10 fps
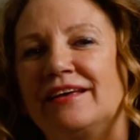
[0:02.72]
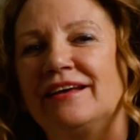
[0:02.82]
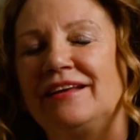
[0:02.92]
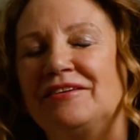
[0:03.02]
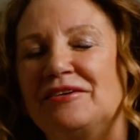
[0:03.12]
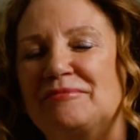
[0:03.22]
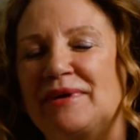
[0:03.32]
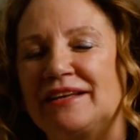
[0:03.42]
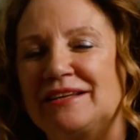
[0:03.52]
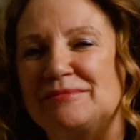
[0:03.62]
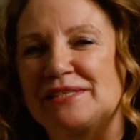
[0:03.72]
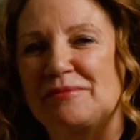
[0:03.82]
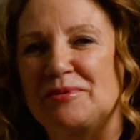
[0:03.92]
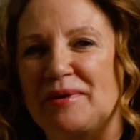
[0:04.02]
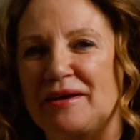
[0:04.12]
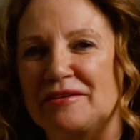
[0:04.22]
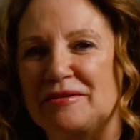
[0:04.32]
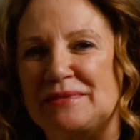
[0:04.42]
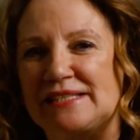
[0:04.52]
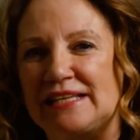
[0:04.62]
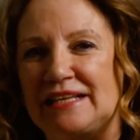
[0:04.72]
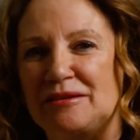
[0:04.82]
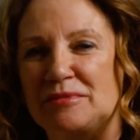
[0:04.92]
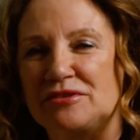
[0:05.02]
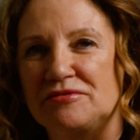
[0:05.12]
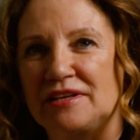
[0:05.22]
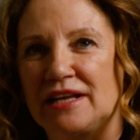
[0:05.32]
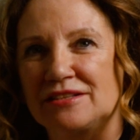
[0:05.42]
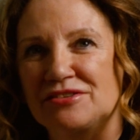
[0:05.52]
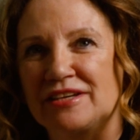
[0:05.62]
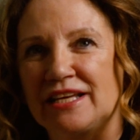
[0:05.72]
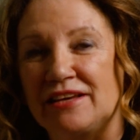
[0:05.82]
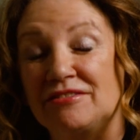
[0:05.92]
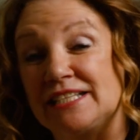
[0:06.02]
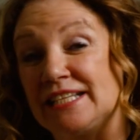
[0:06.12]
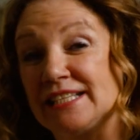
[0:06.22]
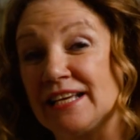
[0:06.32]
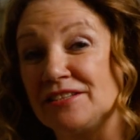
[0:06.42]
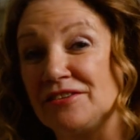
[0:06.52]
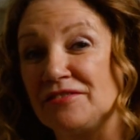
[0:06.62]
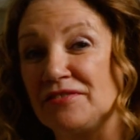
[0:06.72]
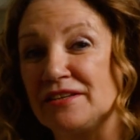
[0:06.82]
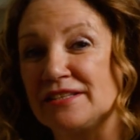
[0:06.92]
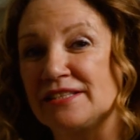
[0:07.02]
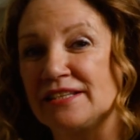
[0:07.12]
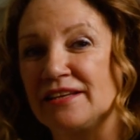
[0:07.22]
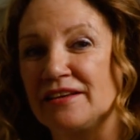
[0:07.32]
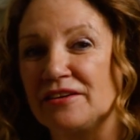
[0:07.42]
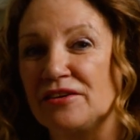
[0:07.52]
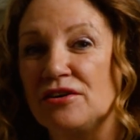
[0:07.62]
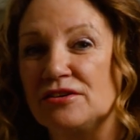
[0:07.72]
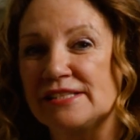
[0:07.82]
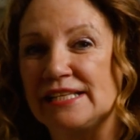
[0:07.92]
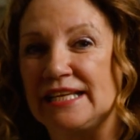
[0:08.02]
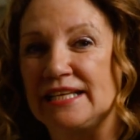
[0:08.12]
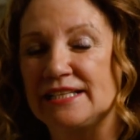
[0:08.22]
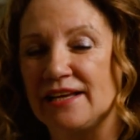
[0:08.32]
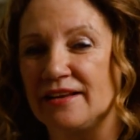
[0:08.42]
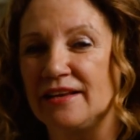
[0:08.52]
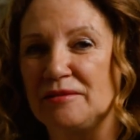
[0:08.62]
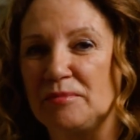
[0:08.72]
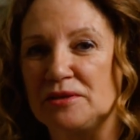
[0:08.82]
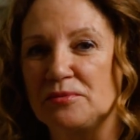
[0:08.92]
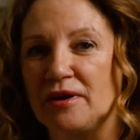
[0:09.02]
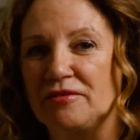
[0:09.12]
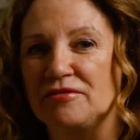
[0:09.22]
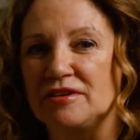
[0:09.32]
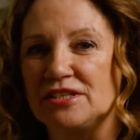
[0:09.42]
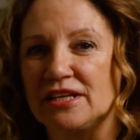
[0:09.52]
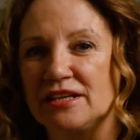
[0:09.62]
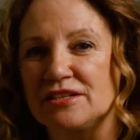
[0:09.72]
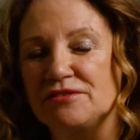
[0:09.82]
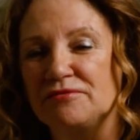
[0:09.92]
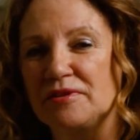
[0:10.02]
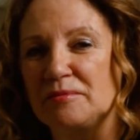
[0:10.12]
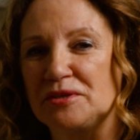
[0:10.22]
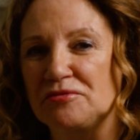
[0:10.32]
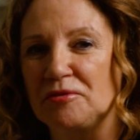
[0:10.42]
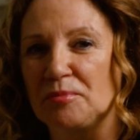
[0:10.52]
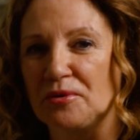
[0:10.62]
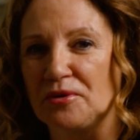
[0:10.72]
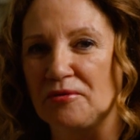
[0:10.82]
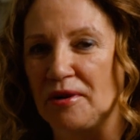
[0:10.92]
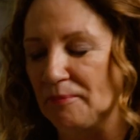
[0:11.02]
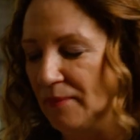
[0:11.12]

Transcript: Hello, my name's Debra Barker. I'm a senior midwifery lecturer here at Teesside University and course lead and lead midwife for education for the midwifery programme.